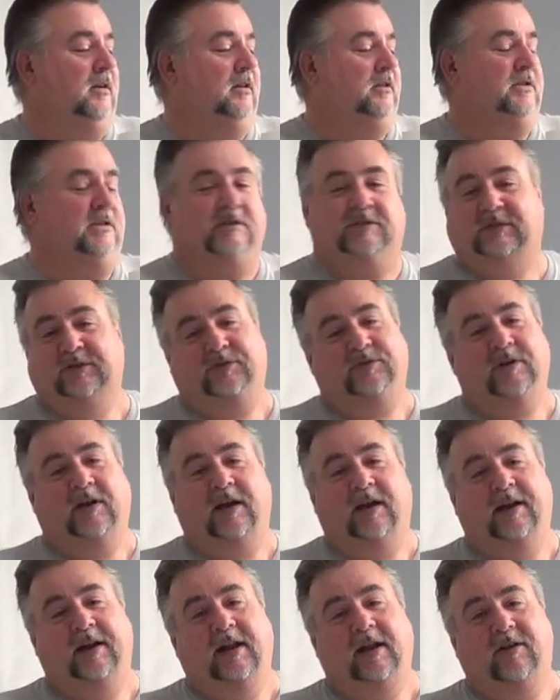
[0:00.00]
just to
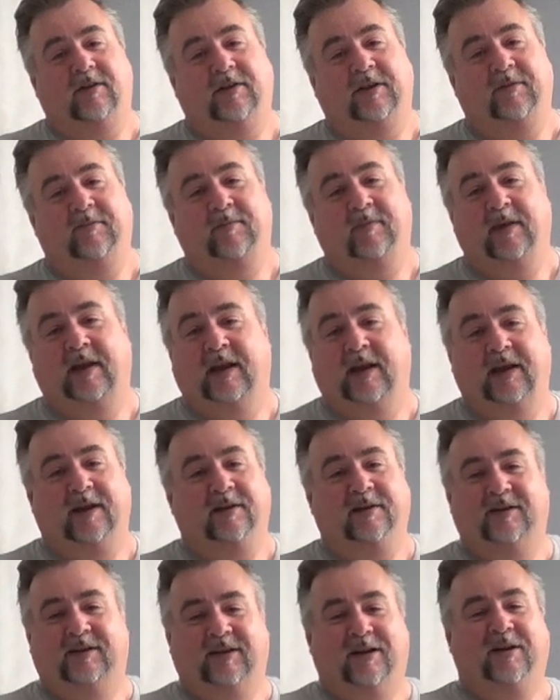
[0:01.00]
try it out, and
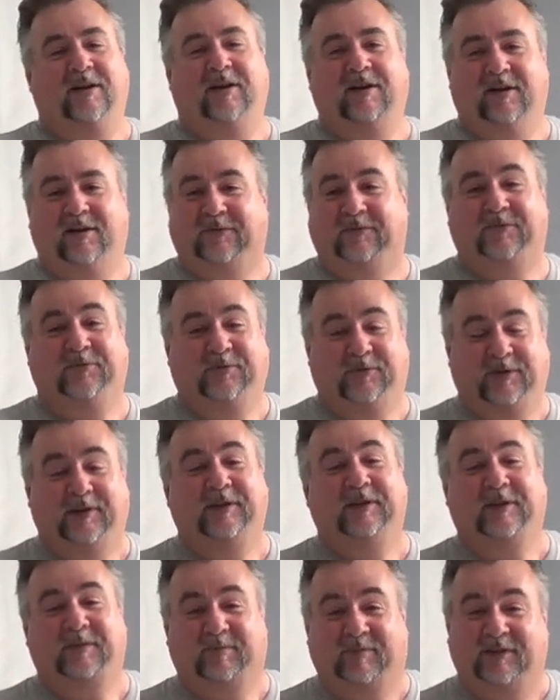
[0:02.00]
man, I was
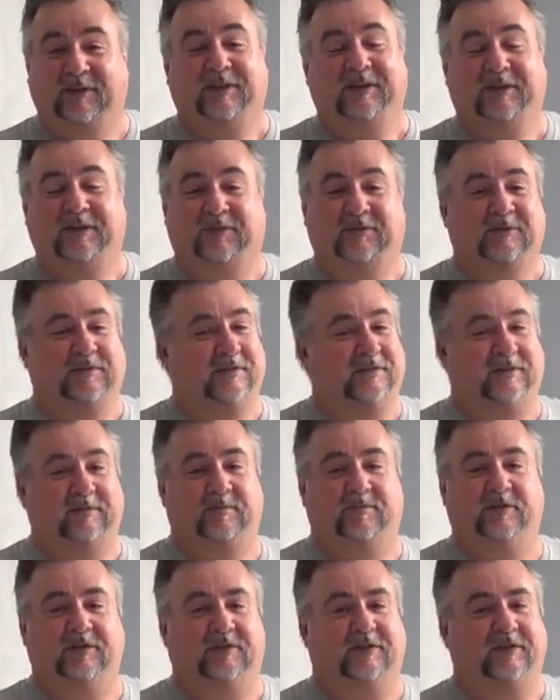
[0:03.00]
really pleased with the
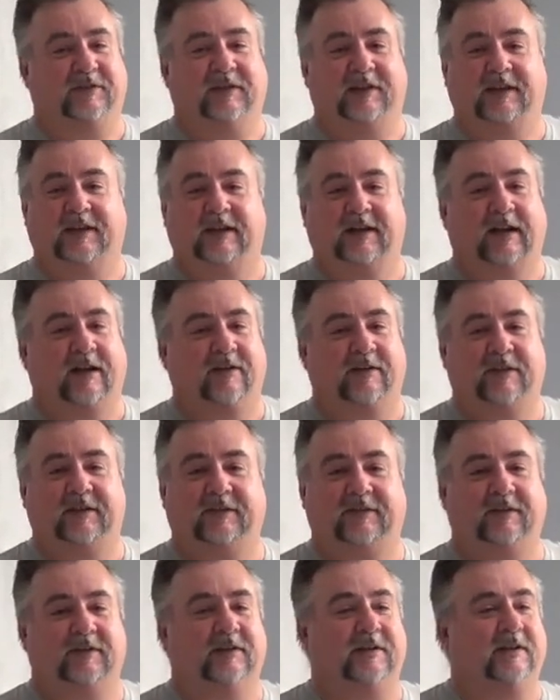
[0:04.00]
simplicity and how
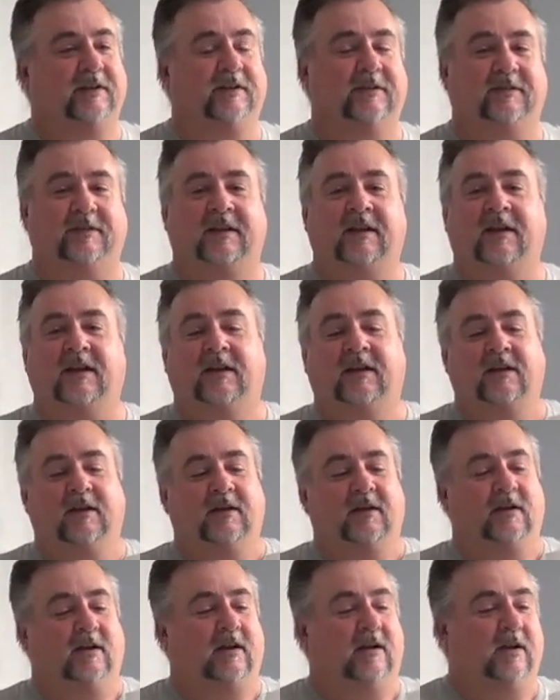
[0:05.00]
easy it is. It
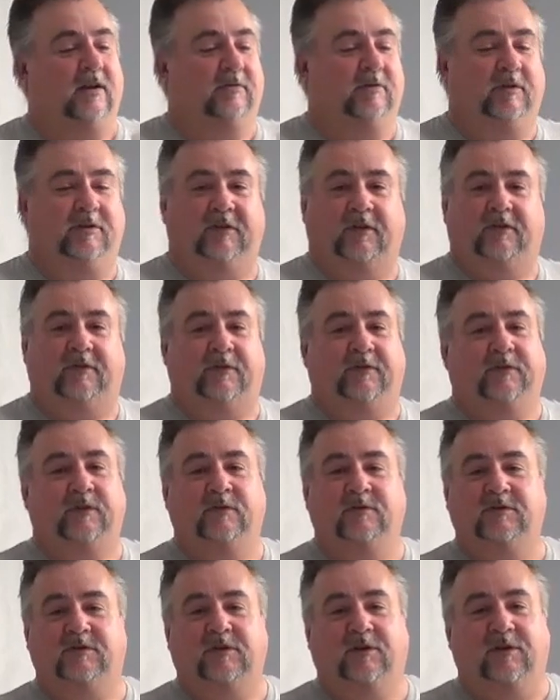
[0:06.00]
runs off a
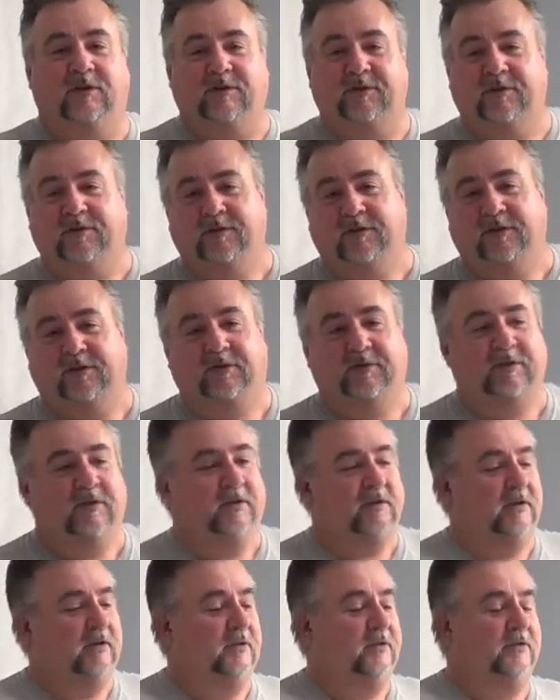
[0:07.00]
phone charger.
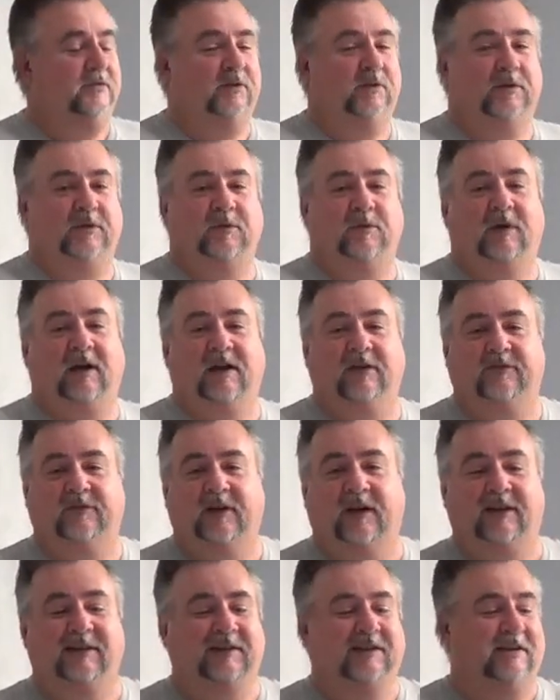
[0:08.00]
It's fully
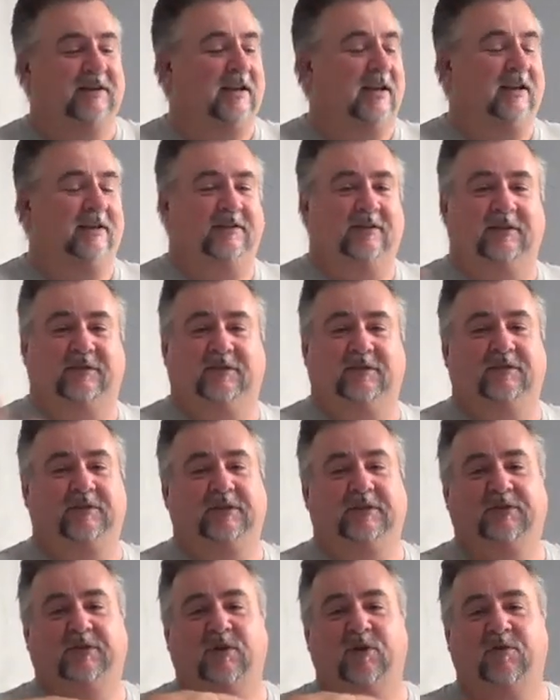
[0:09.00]
Wi-Fi. You can access it on
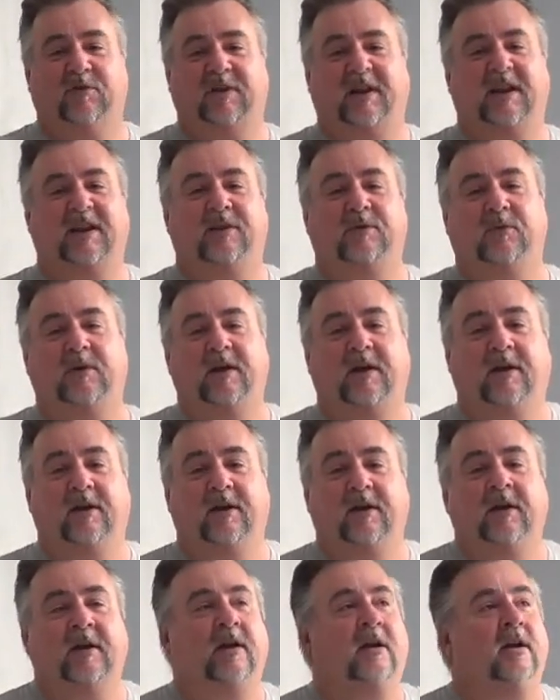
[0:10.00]
your phone
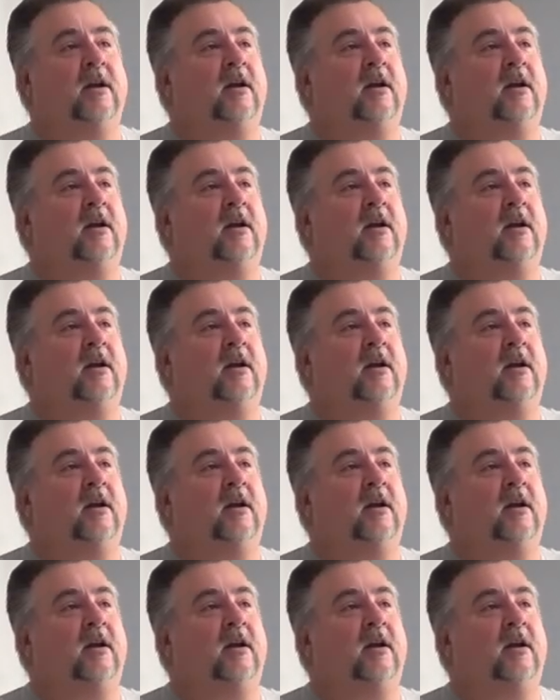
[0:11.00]
anywhere.